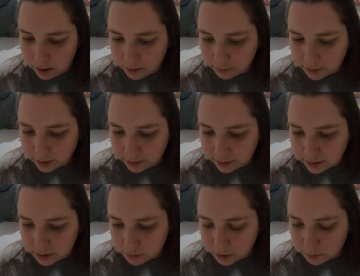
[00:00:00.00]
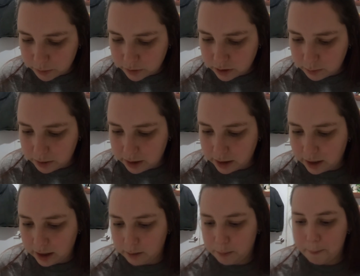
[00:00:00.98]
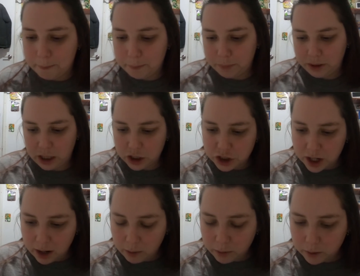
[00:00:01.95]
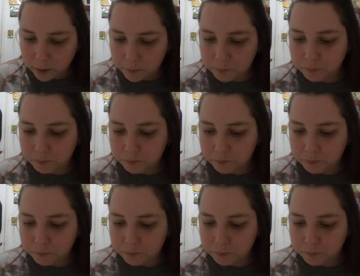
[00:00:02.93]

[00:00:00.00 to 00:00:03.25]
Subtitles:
Okay, because this one's supposed to be in Blush Hour.